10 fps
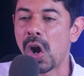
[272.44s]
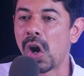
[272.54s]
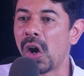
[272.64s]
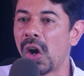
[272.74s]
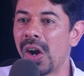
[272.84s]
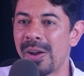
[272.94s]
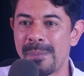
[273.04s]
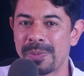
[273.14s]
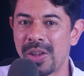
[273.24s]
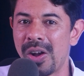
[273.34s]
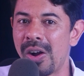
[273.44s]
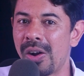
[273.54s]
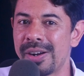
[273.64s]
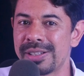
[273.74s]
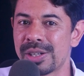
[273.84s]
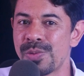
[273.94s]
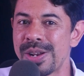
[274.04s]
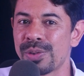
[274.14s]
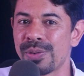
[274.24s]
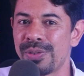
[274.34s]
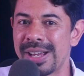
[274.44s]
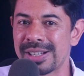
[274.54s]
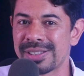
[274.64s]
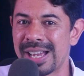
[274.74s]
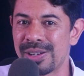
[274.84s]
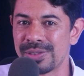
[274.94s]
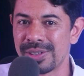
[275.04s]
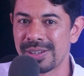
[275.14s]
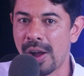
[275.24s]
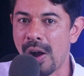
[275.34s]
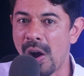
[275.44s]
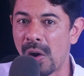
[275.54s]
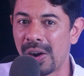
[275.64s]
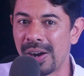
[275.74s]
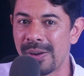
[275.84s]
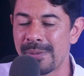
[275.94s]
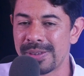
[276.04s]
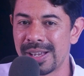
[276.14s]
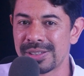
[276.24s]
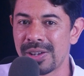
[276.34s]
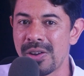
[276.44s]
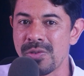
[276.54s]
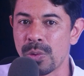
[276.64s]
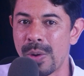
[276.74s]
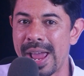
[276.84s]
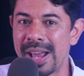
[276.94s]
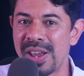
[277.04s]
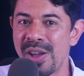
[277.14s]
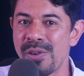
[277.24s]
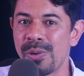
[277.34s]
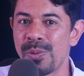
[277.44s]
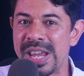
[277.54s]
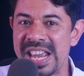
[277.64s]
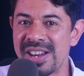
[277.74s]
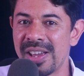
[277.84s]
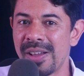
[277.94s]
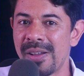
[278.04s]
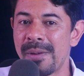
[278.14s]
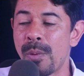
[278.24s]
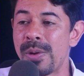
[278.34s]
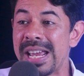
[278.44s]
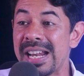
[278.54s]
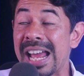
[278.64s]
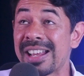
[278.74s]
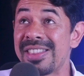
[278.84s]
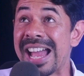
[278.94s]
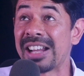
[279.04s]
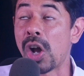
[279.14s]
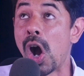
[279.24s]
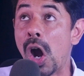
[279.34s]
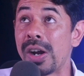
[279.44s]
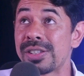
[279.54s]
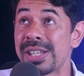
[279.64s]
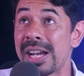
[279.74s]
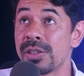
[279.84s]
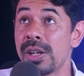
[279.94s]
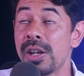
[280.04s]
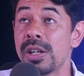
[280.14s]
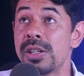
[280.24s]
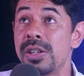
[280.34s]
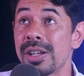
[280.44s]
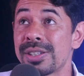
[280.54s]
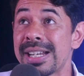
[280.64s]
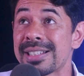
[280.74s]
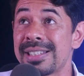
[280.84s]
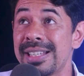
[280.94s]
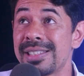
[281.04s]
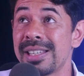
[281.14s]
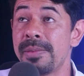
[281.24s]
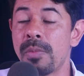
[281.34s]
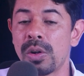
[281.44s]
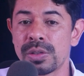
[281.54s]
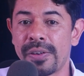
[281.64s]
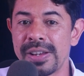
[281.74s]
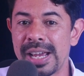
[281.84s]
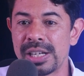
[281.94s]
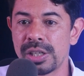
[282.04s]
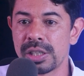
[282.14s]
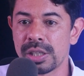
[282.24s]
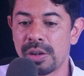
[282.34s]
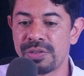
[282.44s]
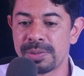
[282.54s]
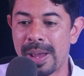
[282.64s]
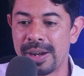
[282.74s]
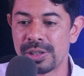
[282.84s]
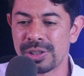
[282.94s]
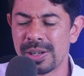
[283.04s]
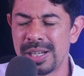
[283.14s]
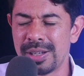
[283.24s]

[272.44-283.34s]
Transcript: R. R is a retroflex sound. R. Yes, read, read. We like that R sound doesn't exist in most variations of Spanish.